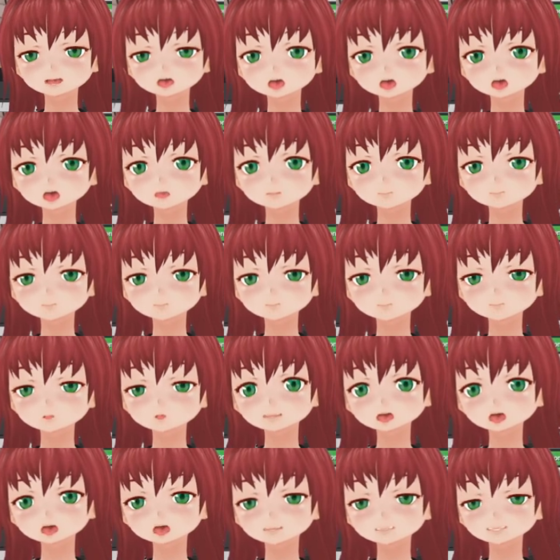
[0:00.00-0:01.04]
right now.
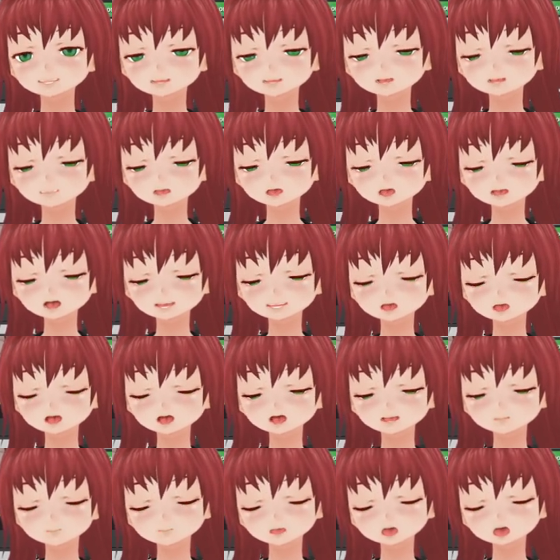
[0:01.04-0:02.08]
No set is
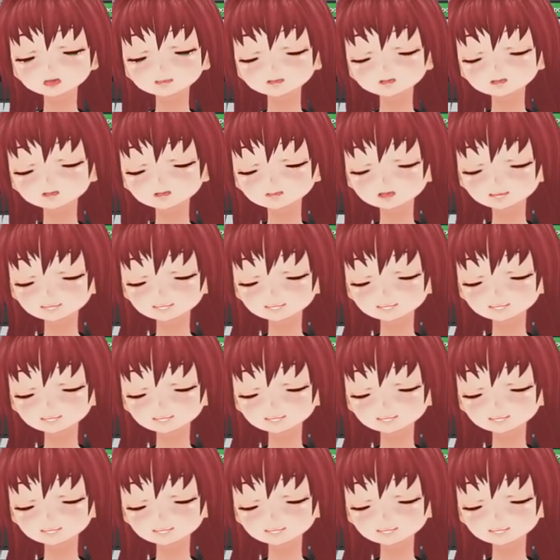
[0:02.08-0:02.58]
playable. The only